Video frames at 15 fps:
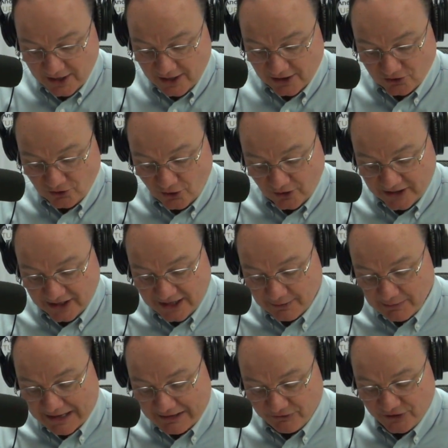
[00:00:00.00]
talking
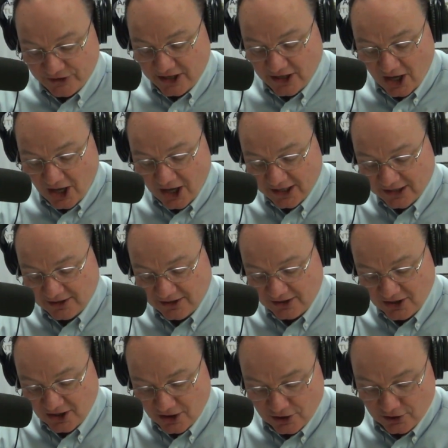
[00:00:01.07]
about the hot
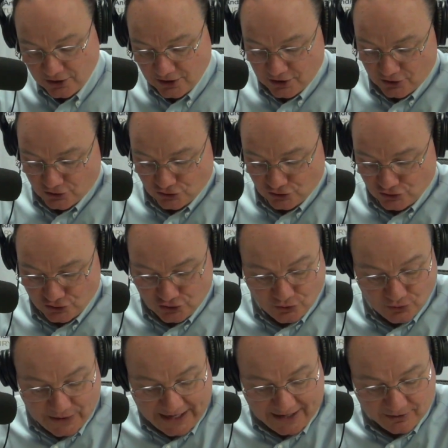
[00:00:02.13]
gun
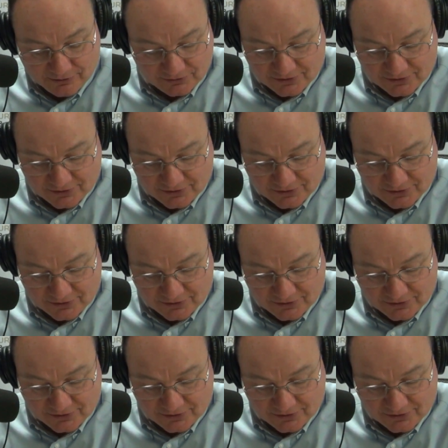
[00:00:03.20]
shooting